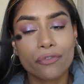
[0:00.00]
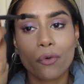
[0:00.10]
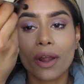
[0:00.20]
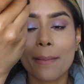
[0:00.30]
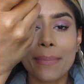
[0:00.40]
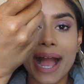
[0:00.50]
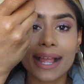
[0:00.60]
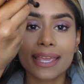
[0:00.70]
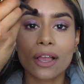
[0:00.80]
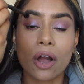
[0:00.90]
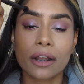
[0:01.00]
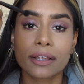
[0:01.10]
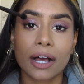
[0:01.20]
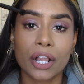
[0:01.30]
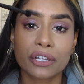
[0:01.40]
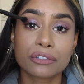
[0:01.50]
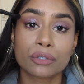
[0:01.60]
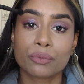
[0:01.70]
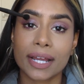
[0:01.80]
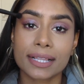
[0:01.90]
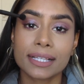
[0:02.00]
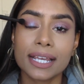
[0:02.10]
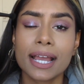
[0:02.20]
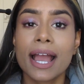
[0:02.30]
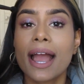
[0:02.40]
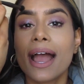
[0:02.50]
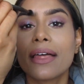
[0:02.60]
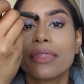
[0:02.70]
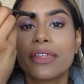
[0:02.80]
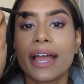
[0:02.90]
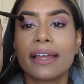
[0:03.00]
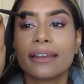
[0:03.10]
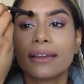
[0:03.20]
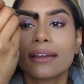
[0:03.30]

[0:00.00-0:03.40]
for packing on color directly and then